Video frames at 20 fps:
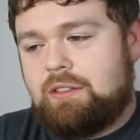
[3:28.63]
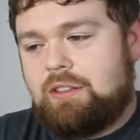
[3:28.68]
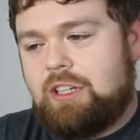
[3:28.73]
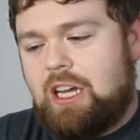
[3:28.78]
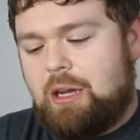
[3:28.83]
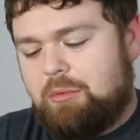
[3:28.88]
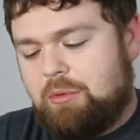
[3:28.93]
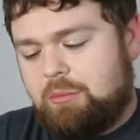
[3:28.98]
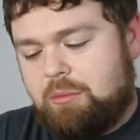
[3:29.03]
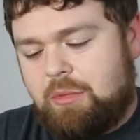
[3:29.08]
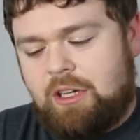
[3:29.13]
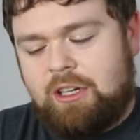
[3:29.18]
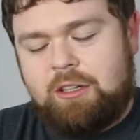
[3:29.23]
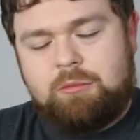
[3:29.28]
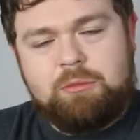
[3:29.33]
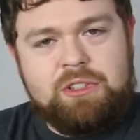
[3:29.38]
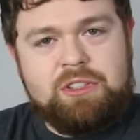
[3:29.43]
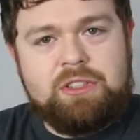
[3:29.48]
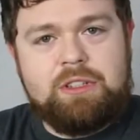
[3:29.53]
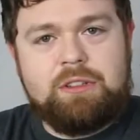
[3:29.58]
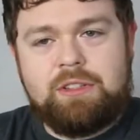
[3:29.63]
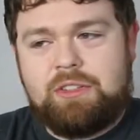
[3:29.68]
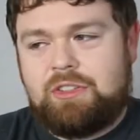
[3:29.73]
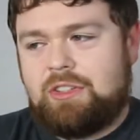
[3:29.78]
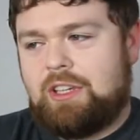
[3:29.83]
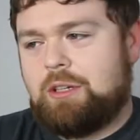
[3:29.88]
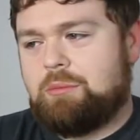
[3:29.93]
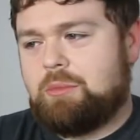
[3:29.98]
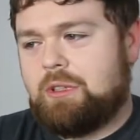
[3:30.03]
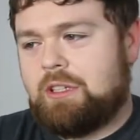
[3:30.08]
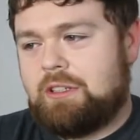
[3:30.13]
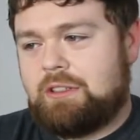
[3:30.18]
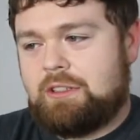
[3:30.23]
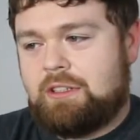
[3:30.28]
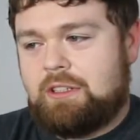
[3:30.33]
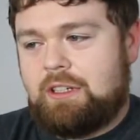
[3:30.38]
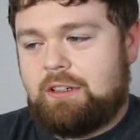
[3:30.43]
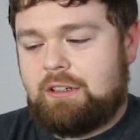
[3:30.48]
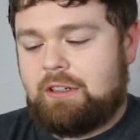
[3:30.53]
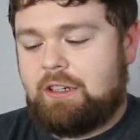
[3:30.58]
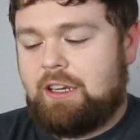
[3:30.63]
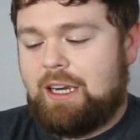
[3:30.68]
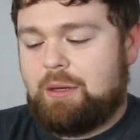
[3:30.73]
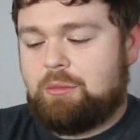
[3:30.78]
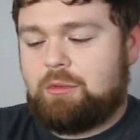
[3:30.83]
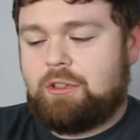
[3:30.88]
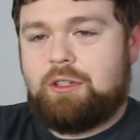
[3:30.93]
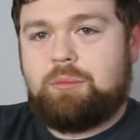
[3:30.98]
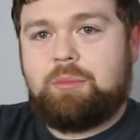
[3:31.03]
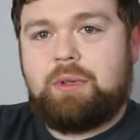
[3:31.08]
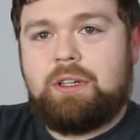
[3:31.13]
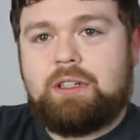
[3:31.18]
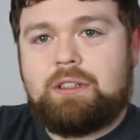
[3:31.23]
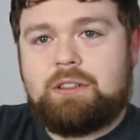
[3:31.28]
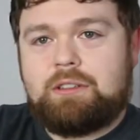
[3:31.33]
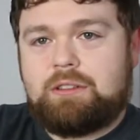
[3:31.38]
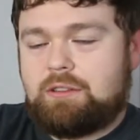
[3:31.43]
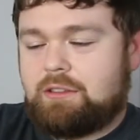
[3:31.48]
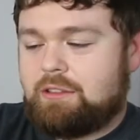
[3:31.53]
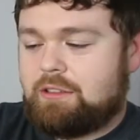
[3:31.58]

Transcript: Top and bottom is still the same because you got your camera up here,